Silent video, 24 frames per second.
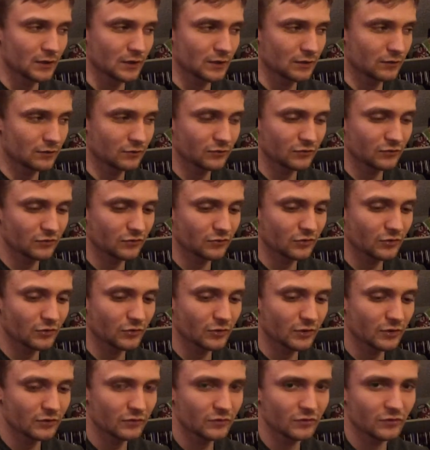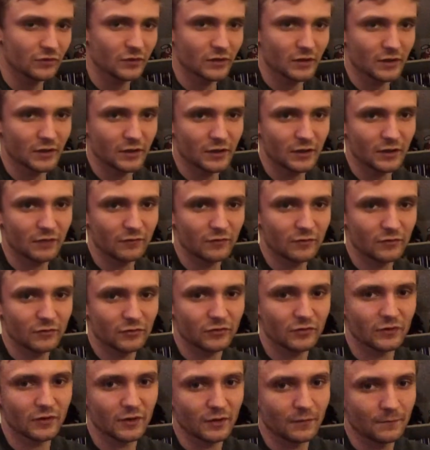Uh, just the craziest thing I think I've ever
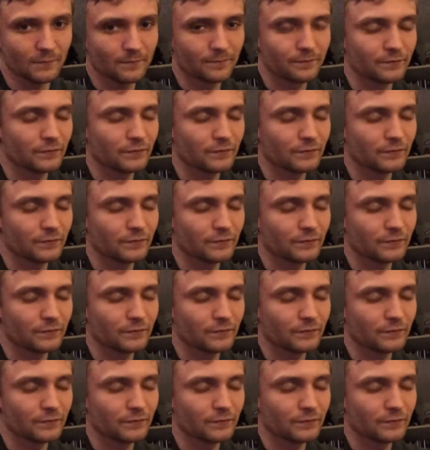seen.